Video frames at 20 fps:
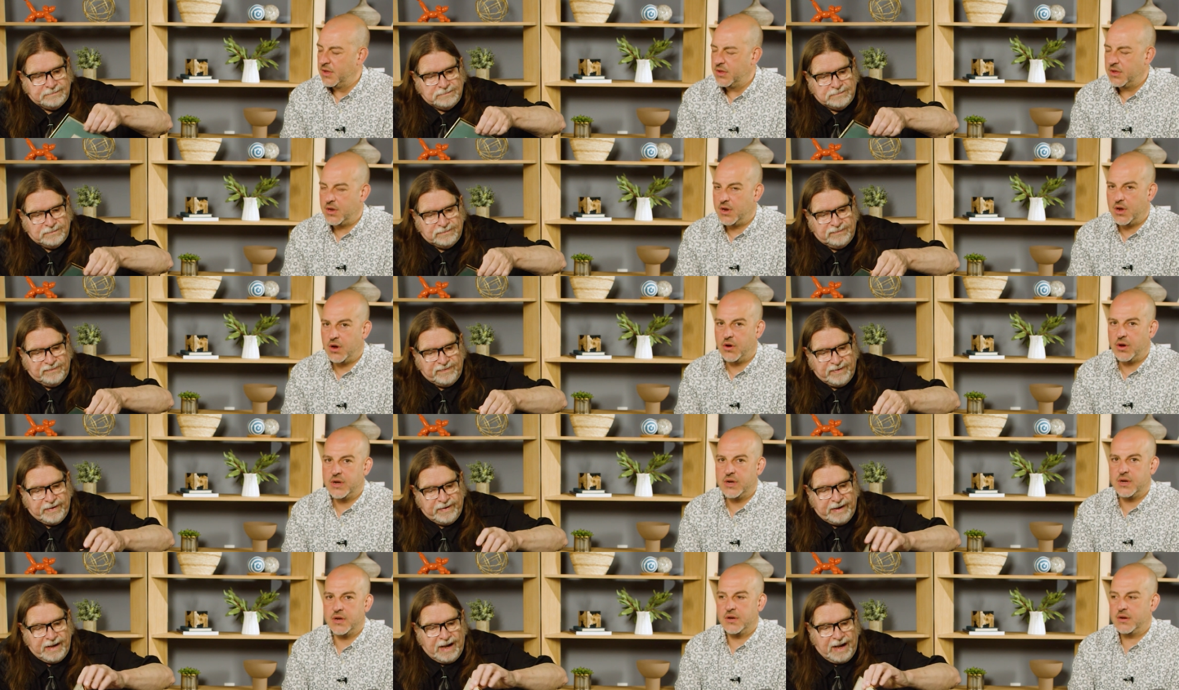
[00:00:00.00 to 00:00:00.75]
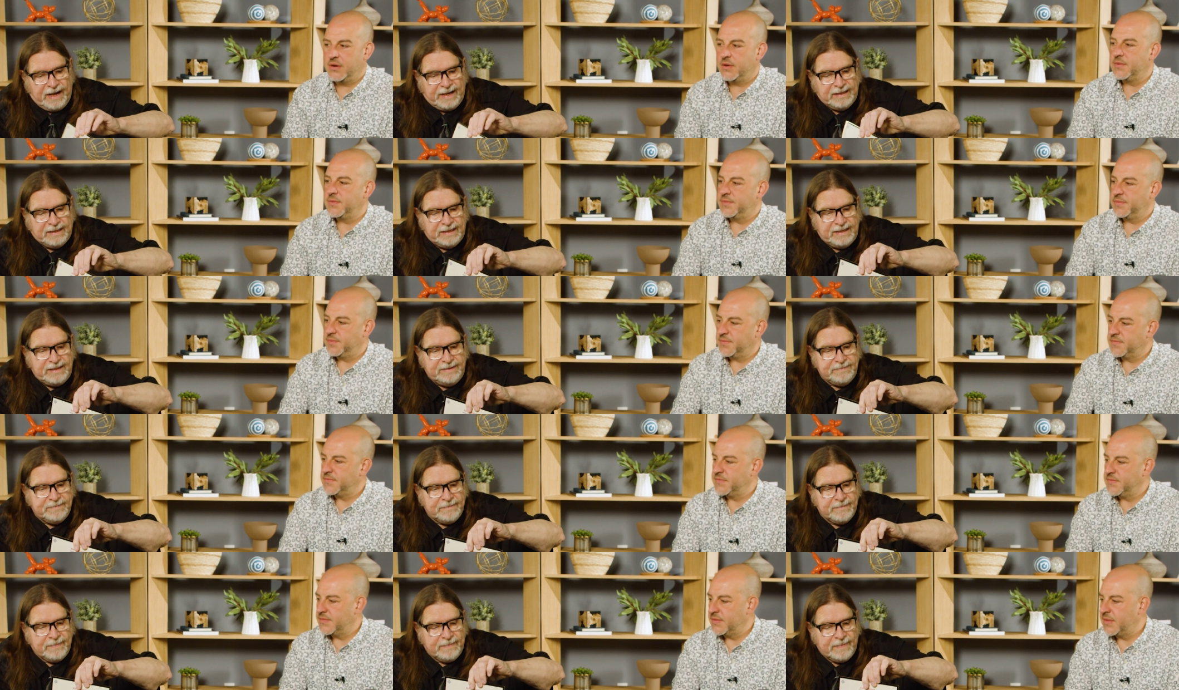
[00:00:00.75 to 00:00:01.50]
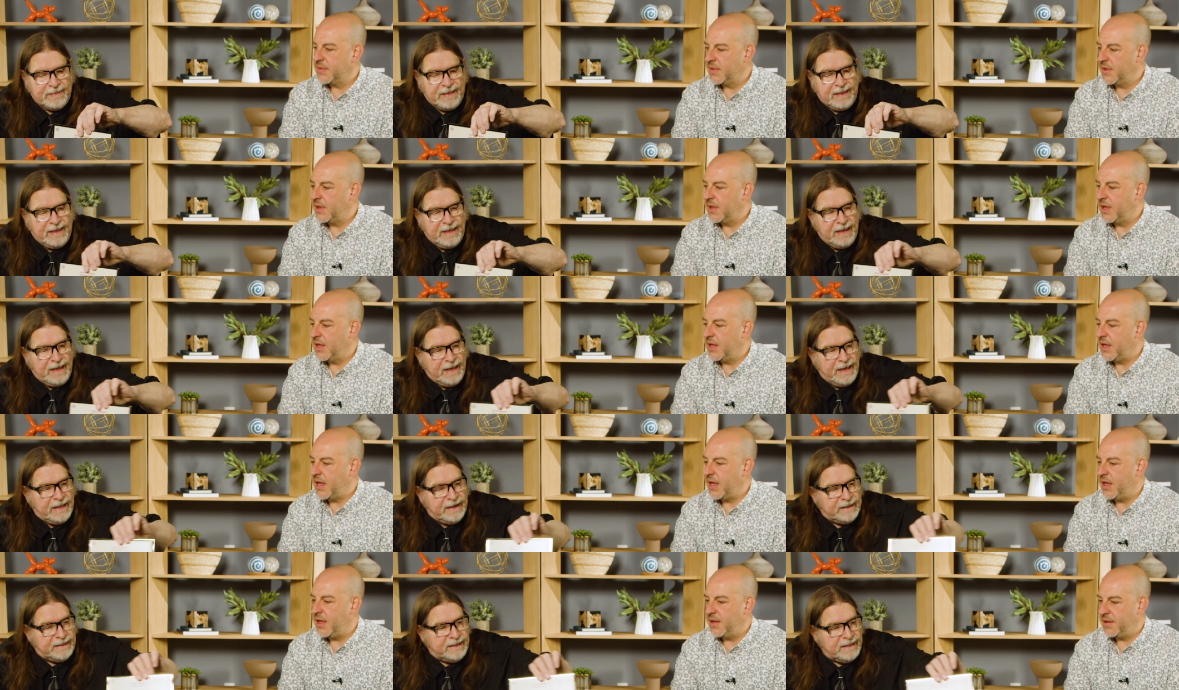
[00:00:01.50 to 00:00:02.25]
Speaker 1: you know very and highly.
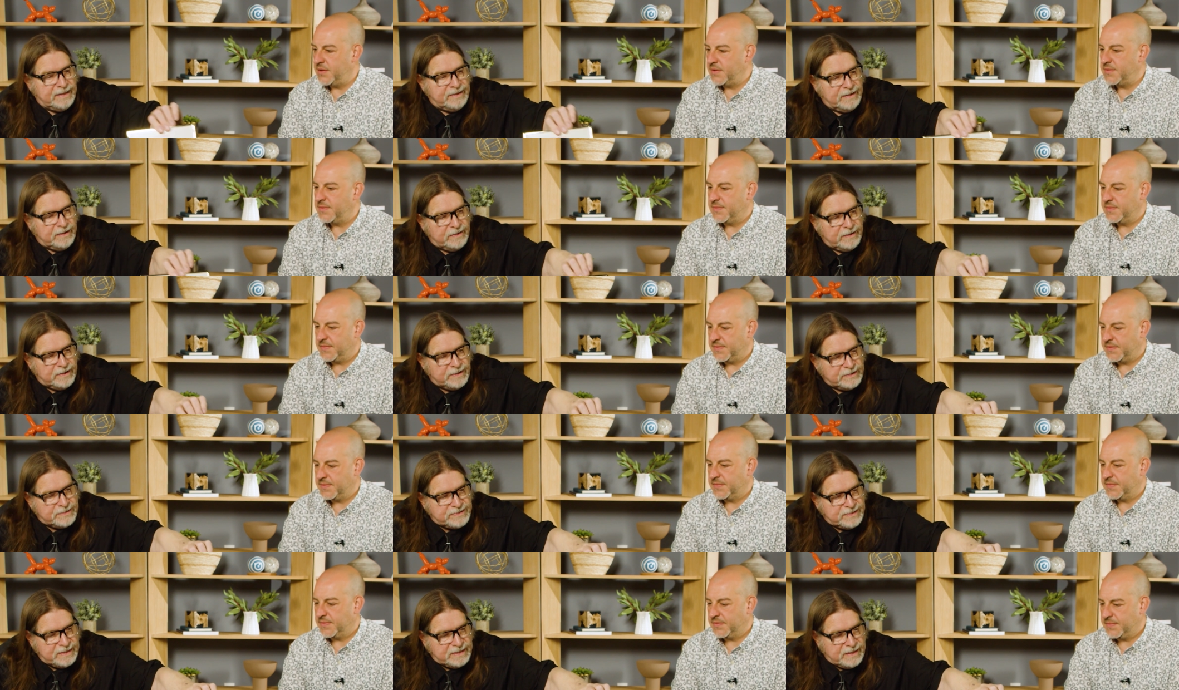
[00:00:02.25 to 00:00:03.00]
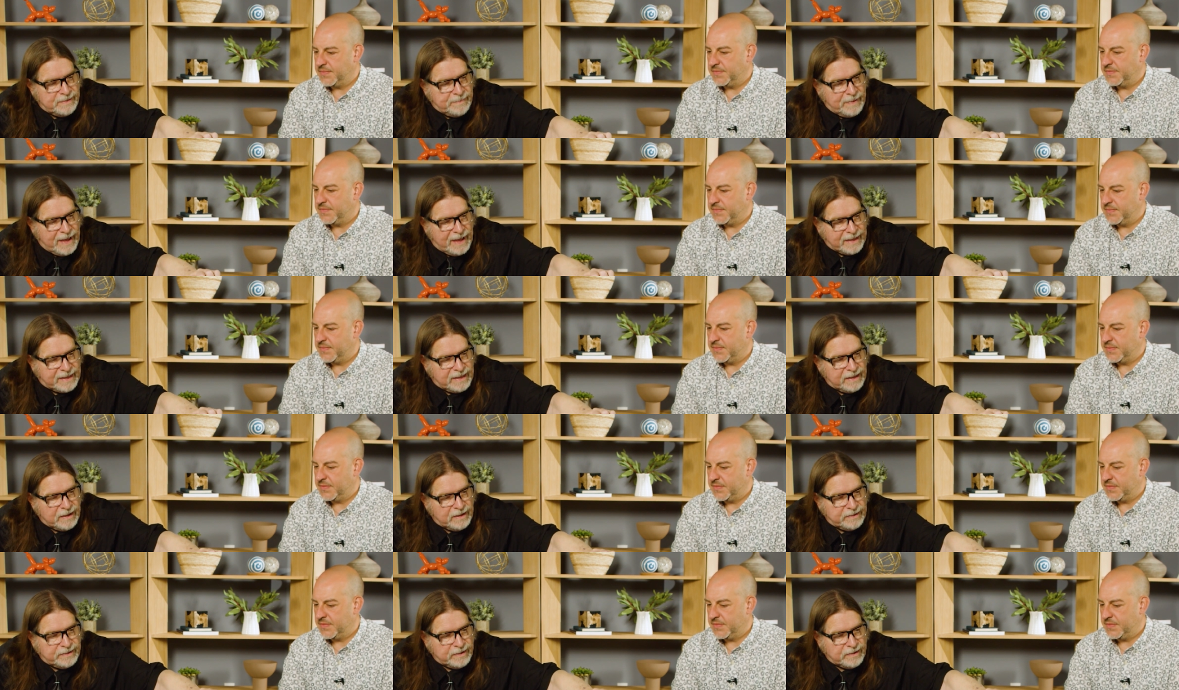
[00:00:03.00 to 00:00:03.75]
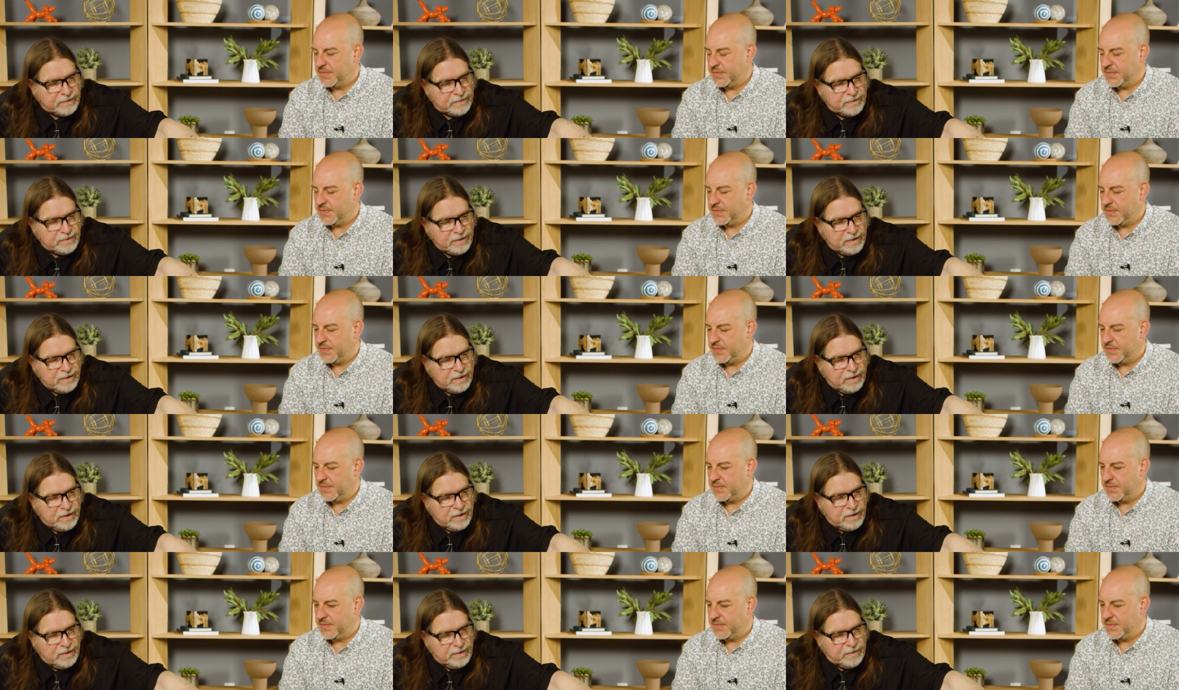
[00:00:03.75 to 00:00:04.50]
and again, there you can see the backing on there,
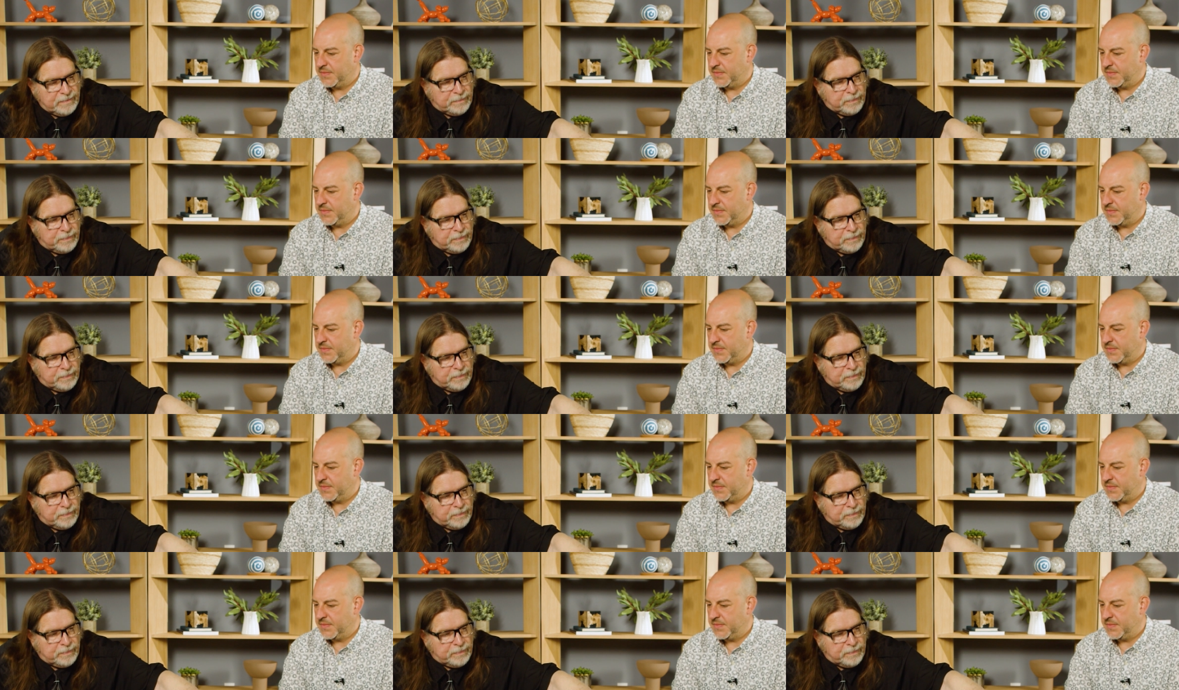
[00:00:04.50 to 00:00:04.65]
the